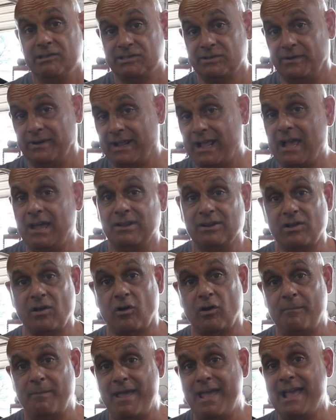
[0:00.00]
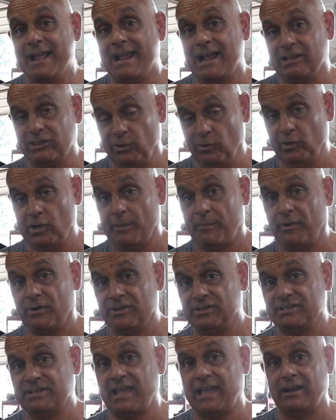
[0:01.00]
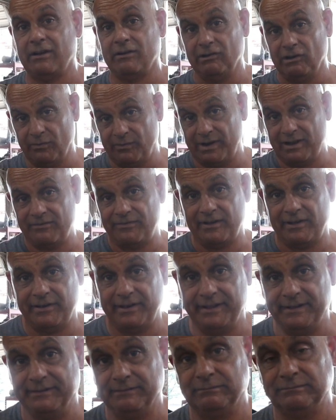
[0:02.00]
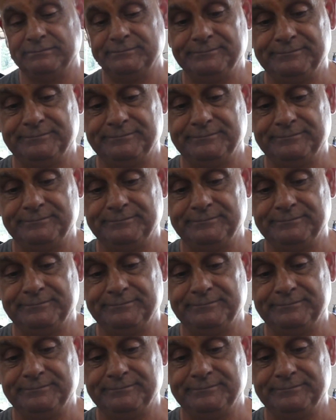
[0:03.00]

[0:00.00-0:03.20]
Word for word: So when I got the car back, I threw it up on the scanner and look what I found out.